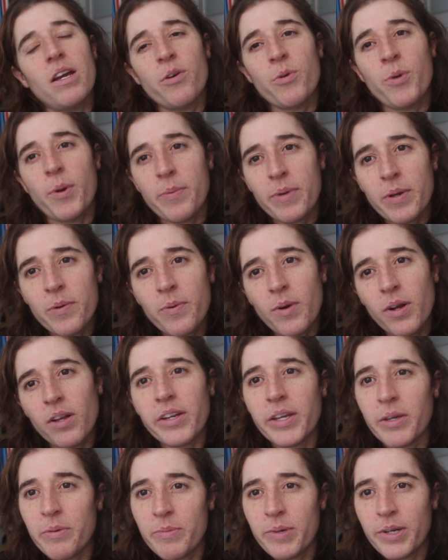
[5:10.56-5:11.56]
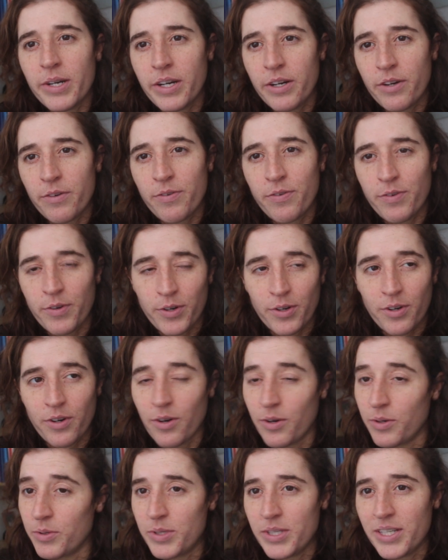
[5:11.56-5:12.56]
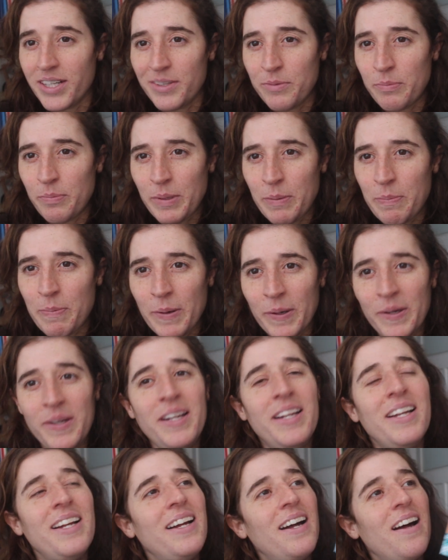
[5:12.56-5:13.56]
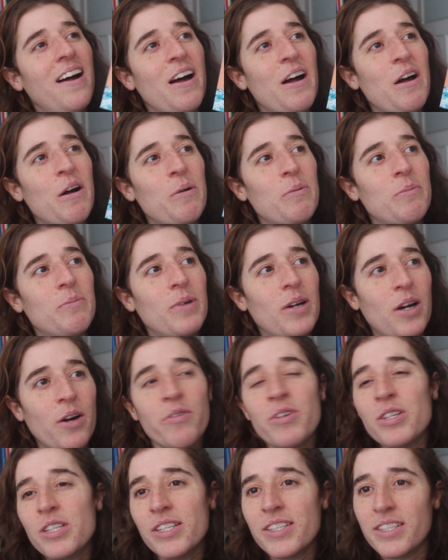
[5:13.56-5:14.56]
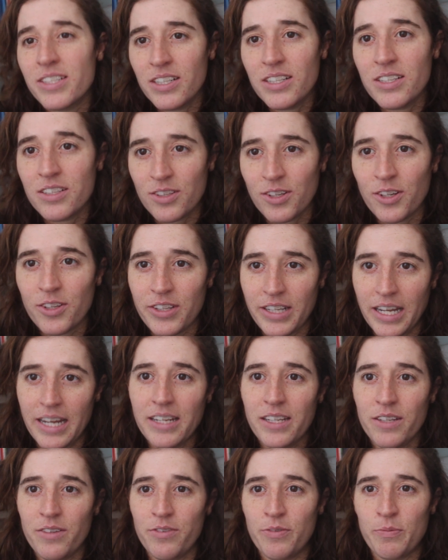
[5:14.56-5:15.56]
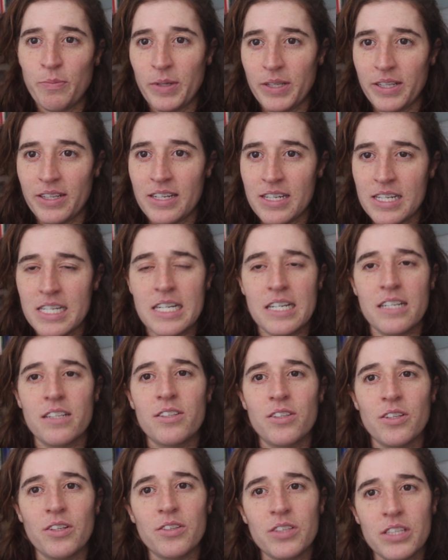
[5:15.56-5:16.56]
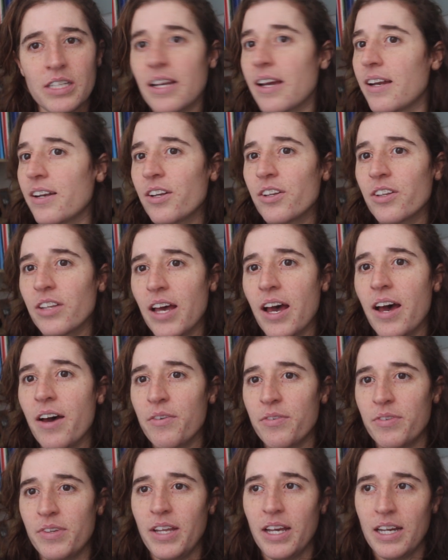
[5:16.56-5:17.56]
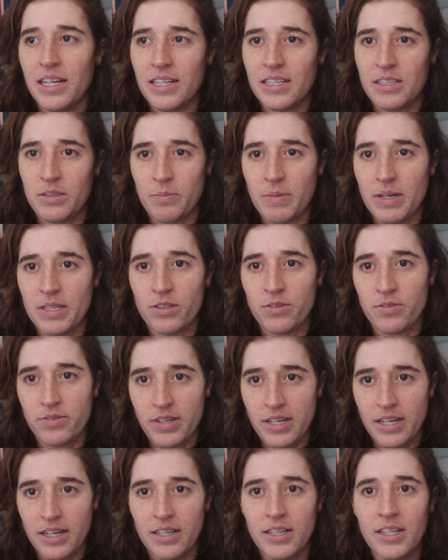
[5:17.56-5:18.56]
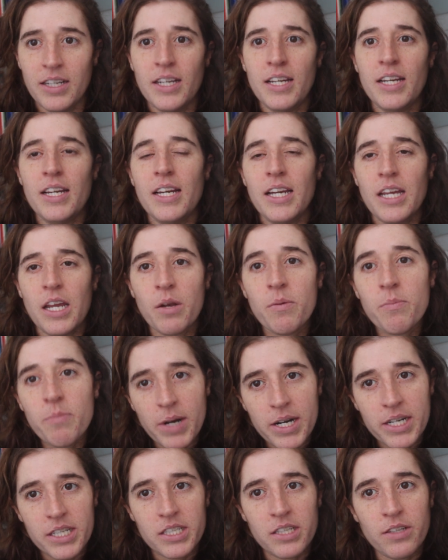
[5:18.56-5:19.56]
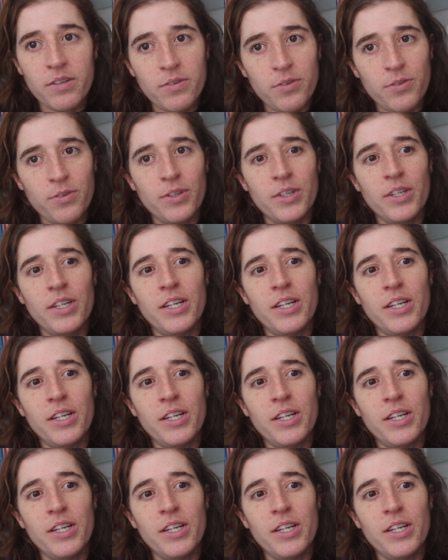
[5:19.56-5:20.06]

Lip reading: Robin Wall Kimmerer for ocean people. Obviously she is not native Polynesian, so she cannot have that as much of a immersive